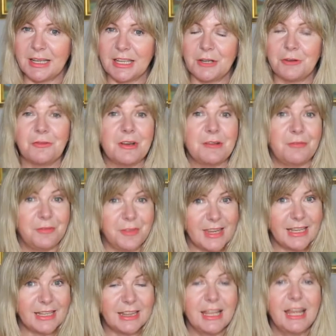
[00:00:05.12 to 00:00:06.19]
are going to
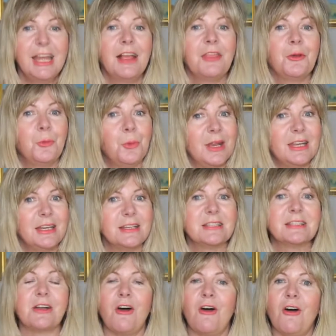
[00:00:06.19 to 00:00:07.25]
reveal the
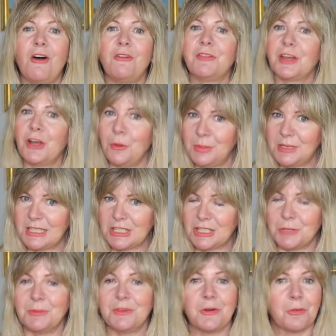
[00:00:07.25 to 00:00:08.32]
winners of the
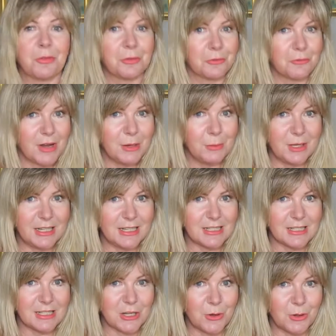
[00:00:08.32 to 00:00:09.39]
competition. We've got three winners
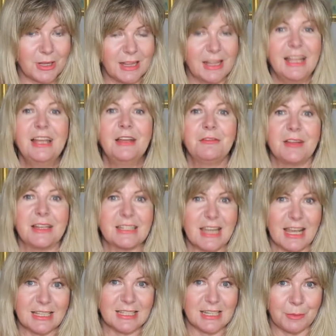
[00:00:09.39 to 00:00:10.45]
in total,
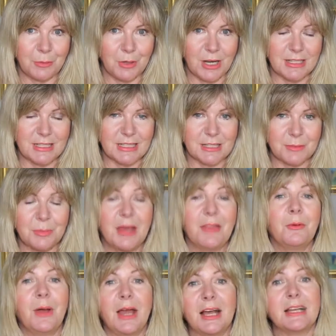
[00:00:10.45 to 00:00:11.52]
fantastic prizes. And by
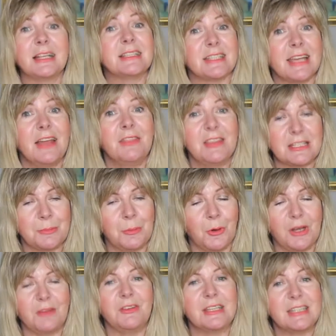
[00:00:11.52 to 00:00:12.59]
the way, I can say at this
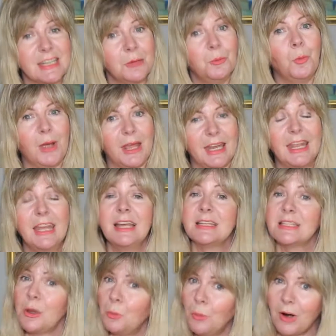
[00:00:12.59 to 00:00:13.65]
point, if you didn't win,
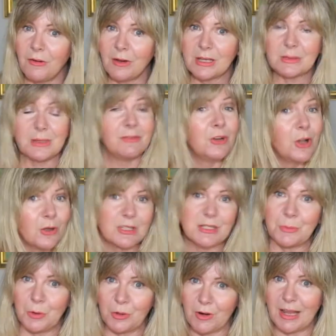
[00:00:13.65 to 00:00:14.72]
don't worry because I have lots
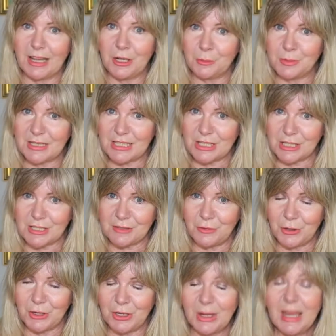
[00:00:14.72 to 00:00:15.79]
more great competitions
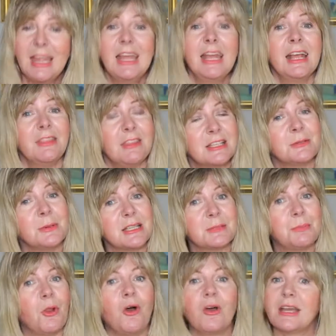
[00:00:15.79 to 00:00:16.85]
for you. This week's
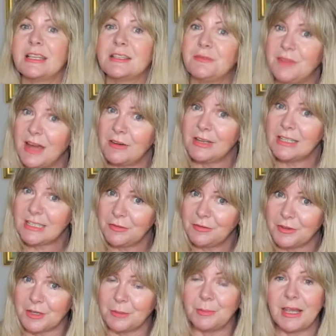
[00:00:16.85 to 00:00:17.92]
blog is very
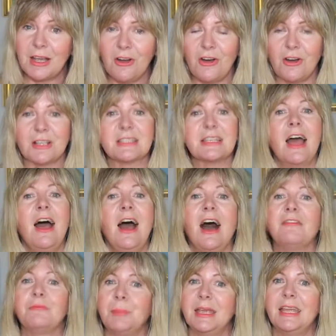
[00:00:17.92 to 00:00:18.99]
different because
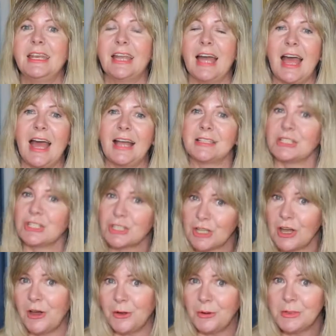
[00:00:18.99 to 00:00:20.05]
I've been at a
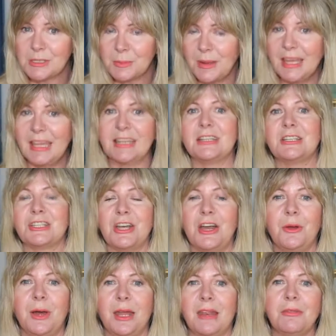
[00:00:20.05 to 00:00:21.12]
show, speaking at a
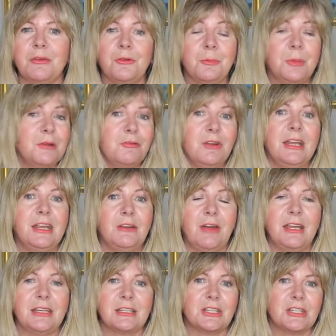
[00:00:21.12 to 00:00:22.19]
show, and I thought it would be really
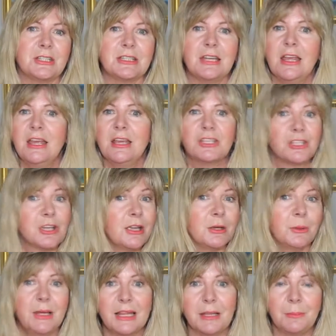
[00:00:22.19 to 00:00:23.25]
great to just show
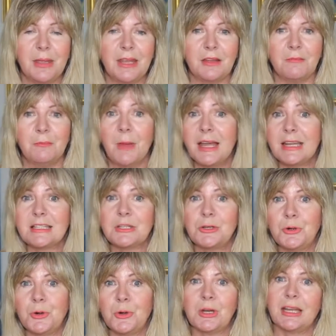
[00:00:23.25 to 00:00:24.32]
you a little bit of my
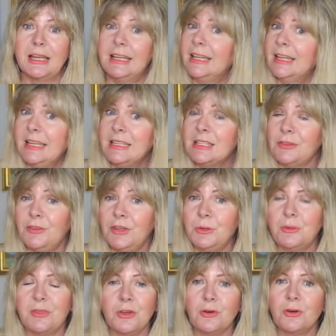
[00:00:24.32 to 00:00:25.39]
talk and a little interview
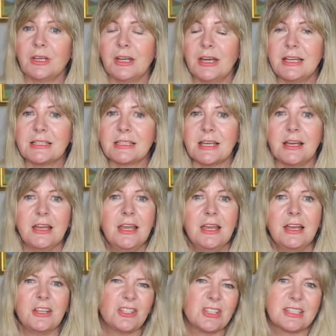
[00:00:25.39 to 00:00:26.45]
with the organizer
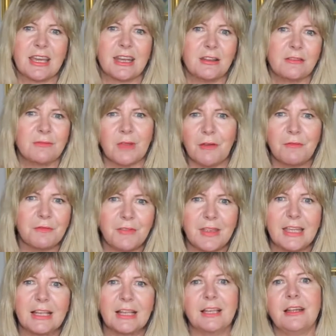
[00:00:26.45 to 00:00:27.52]
and just get a
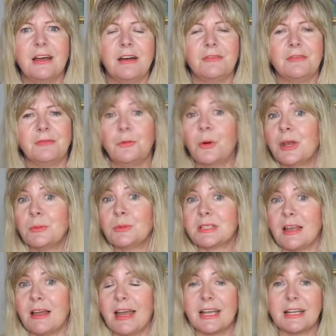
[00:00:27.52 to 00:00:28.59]
feel of what it was
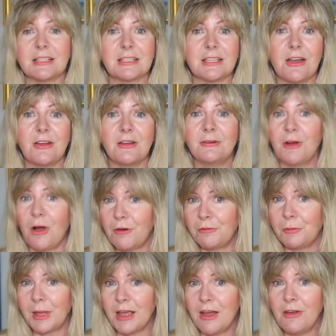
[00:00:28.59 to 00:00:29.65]
like. So
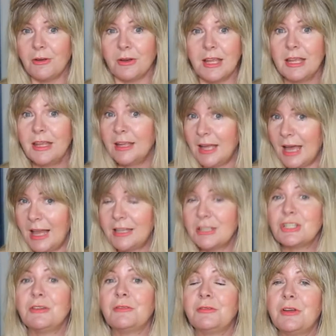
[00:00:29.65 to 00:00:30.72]
off we go.
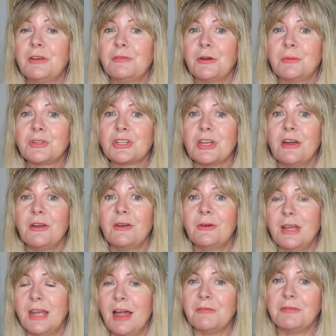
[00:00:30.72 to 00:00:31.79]
Allergy and Free From Show,
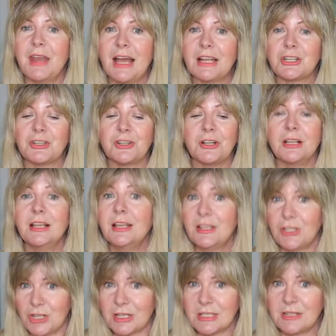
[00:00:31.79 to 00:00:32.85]
Love Natural,
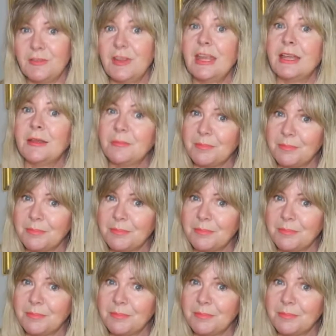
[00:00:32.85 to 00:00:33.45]
Just V.